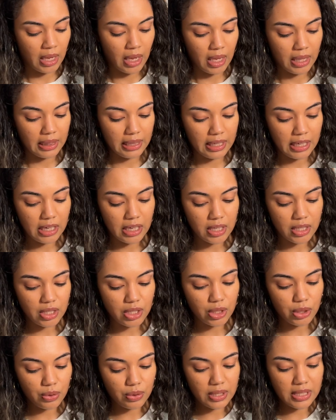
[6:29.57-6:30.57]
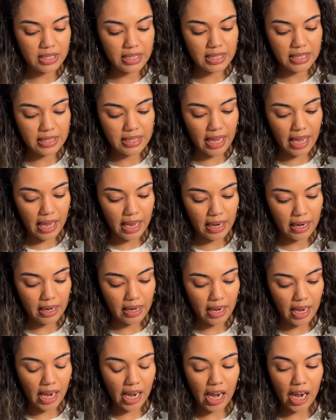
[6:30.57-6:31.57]
Lydia soon sees that
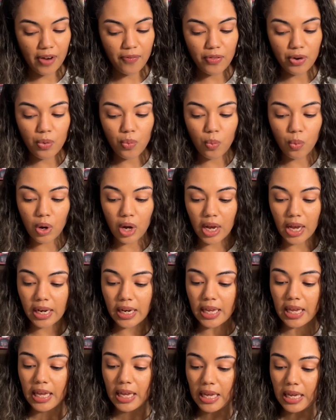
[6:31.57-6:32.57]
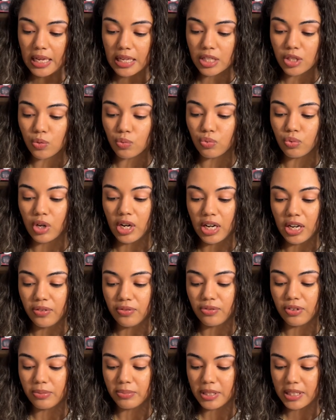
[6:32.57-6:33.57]
everyone is running
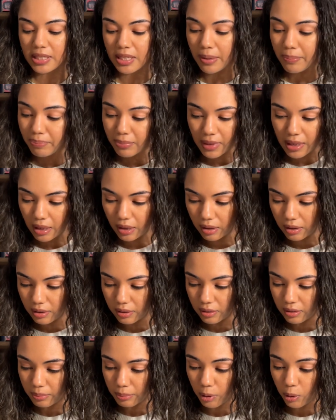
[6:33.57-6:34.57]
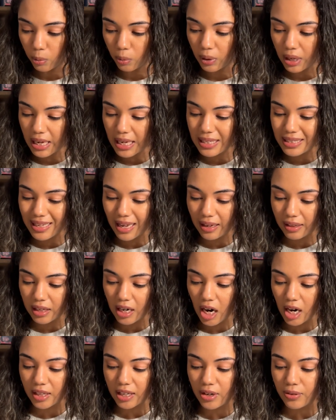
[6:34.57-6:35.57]
from something. But what exactly
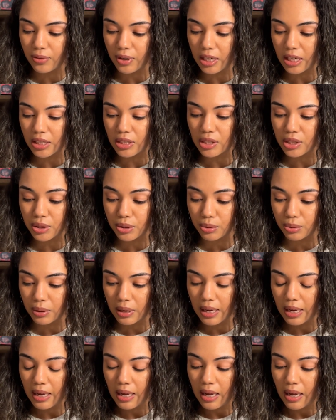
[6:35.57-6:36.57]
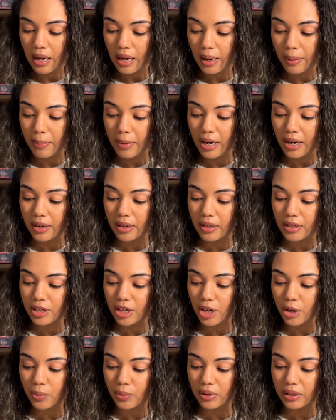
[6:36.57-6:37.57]
are they running to? American
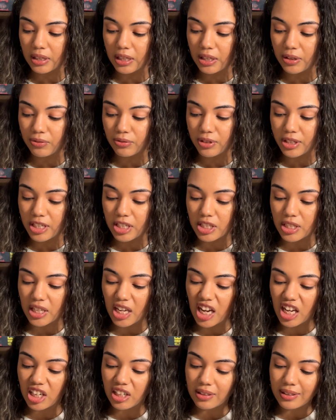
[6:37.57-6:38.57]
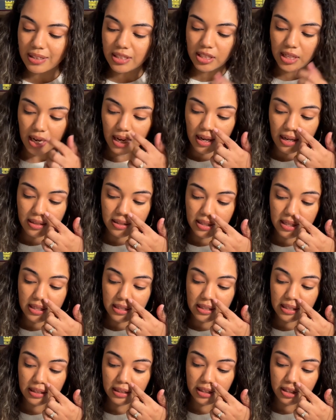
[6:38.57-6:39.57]
Dirt will leave readers utterly changed. It is
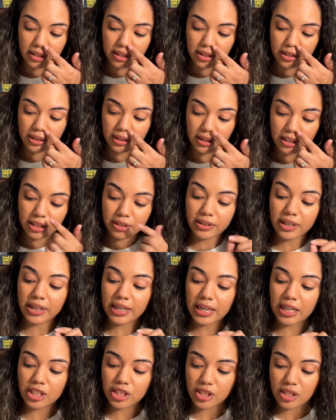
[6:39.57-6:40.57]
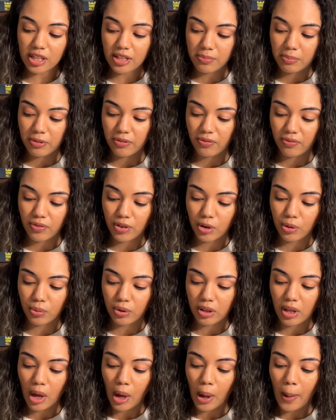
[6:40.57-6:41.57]
a literary achievement filled with
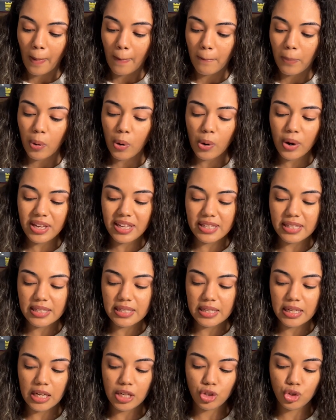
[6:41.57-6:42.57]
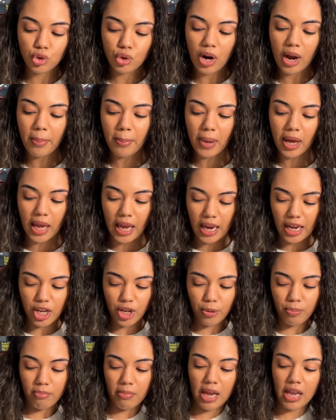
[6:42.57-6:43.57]
poignancy, drama, and
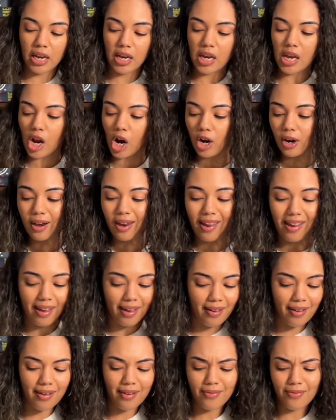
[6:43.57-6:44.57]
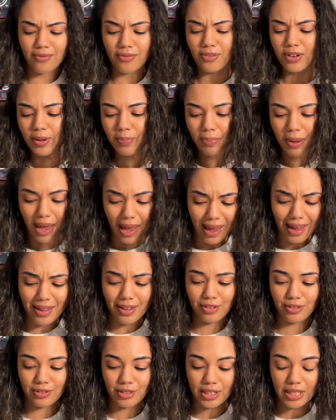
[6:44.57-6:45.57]
humanity on every
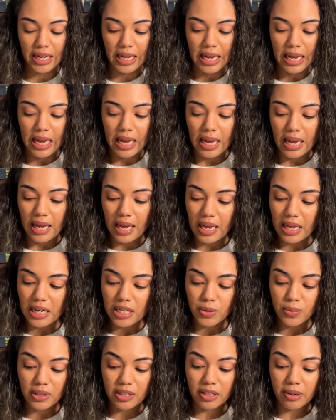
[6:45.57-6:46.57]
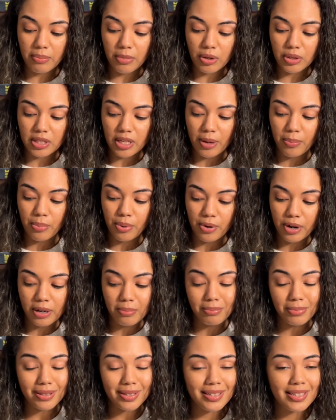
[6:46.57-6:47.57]
page. It is one of the most
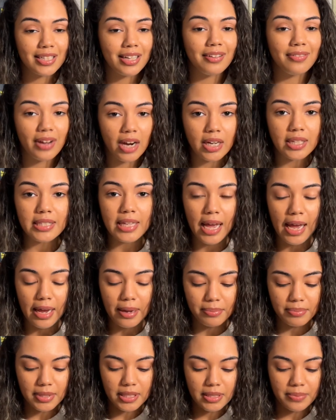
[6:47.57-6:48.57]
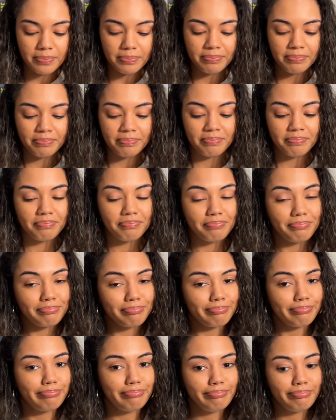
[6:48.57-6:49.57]
important books of our times.
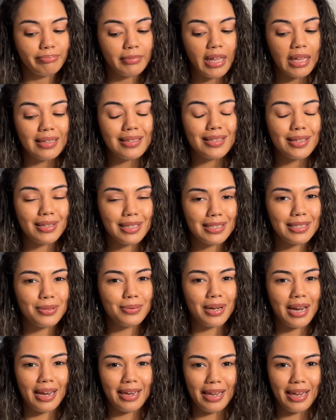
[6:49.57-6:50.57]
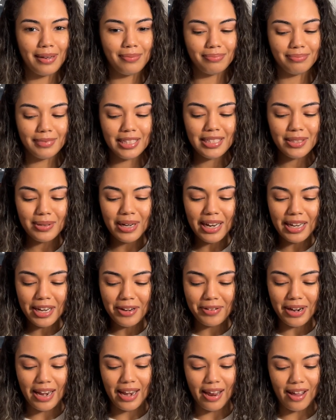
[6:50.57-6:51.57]
So this is what I need. This is what I need
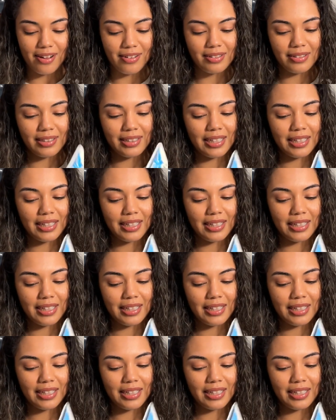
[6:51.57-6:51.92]
right now.